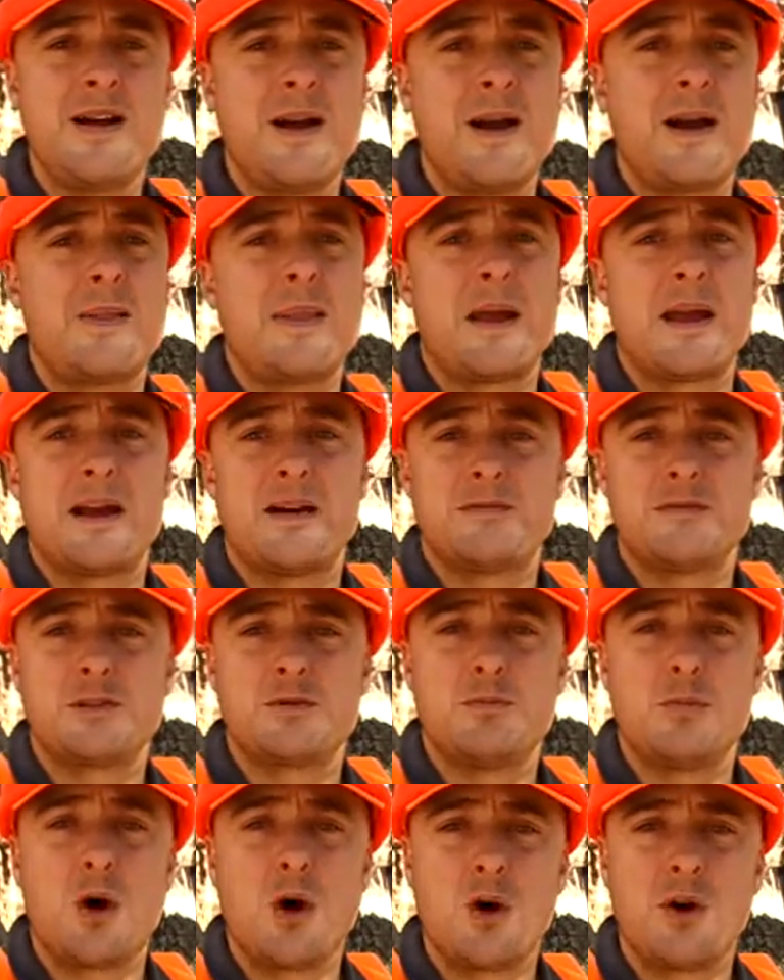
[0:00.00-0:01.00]
and they have
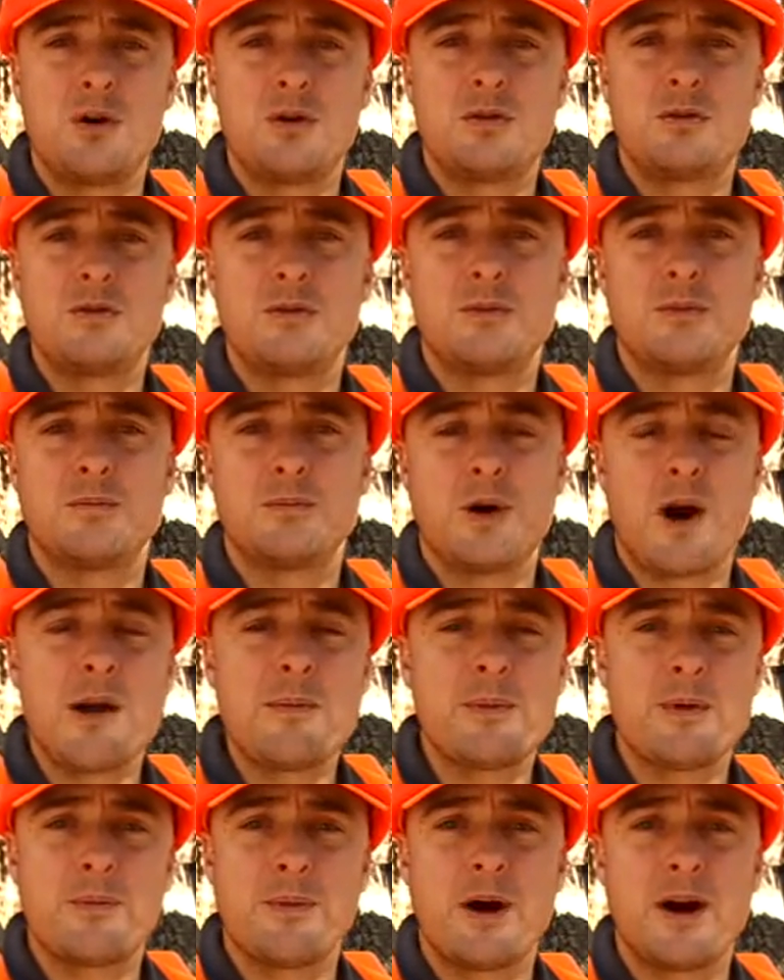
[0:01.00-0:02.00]
small
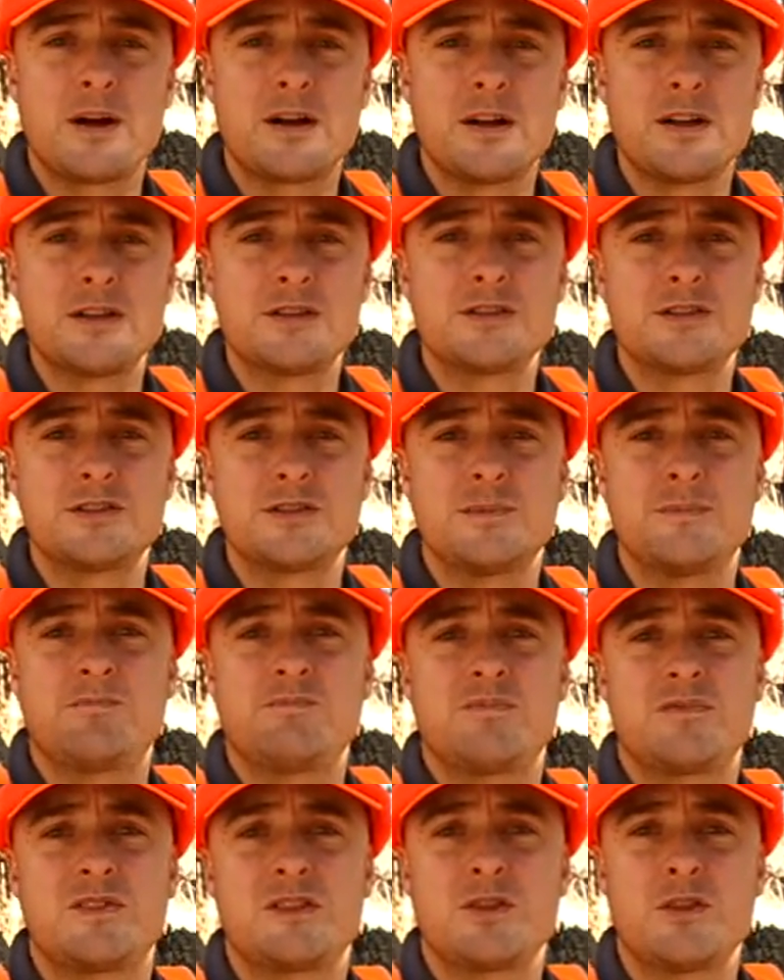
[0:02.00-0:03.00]
primer pockets
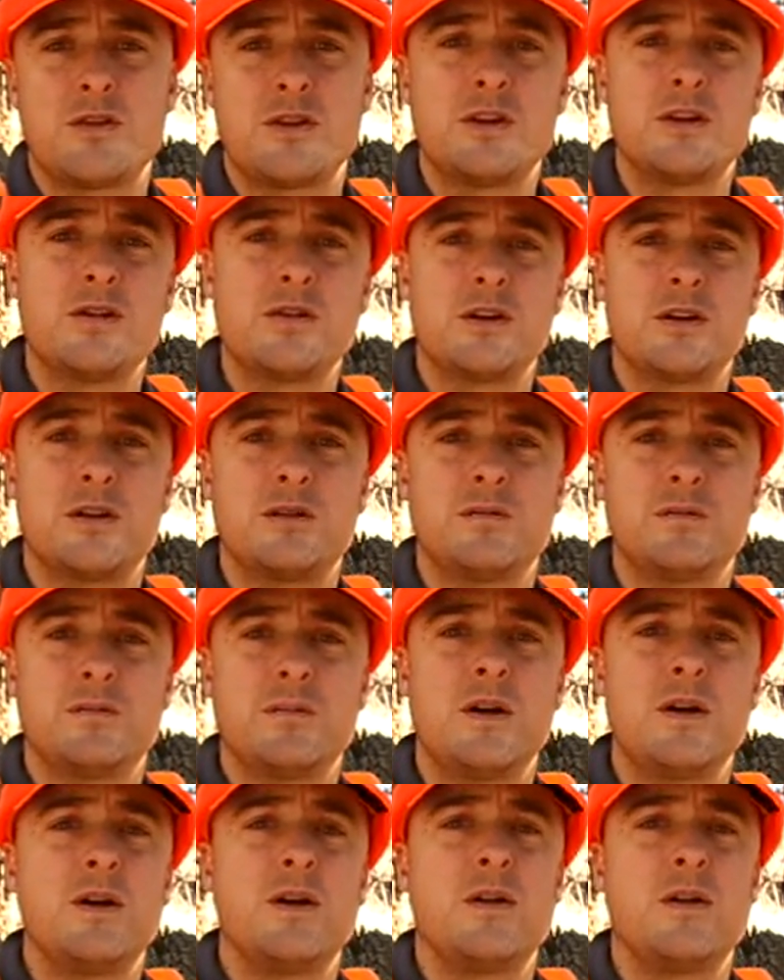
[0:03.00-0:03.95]
so that you can